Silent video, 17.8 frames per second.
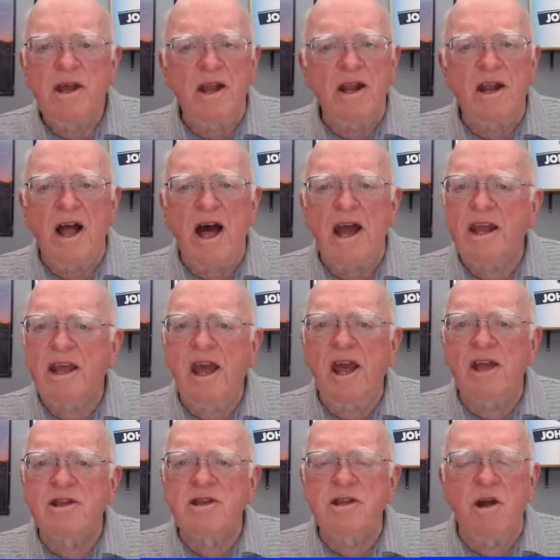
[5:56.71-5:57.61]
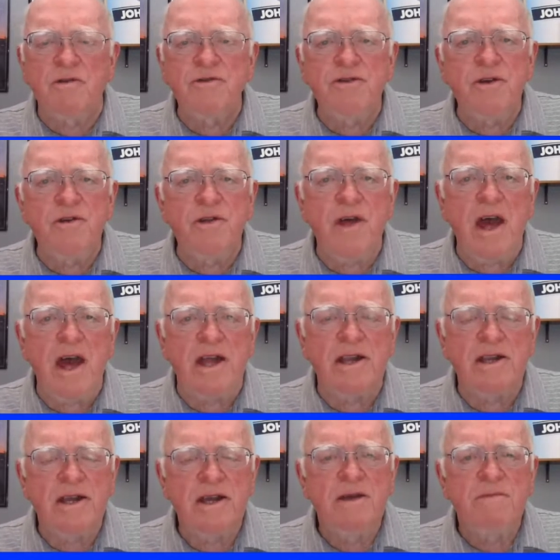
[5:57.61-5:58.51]
And a lot of kids don't do
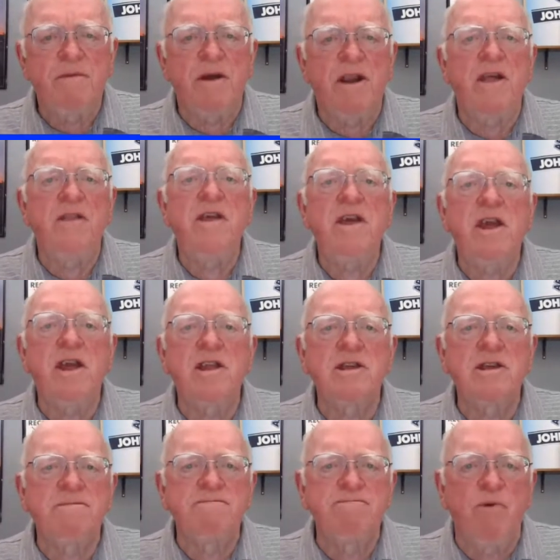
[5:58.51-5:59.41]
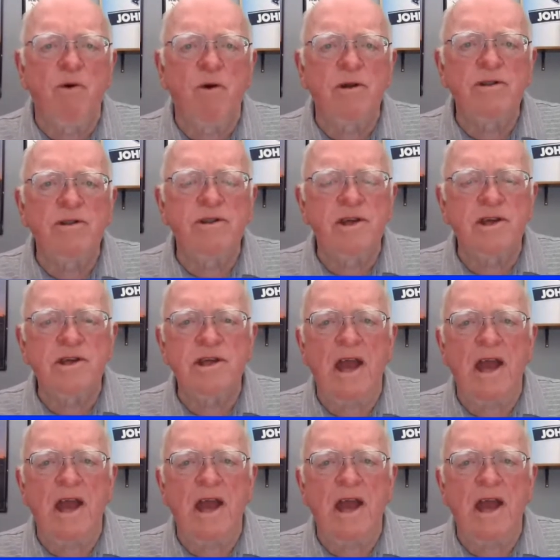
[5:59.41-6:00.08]
that, but I think it's important just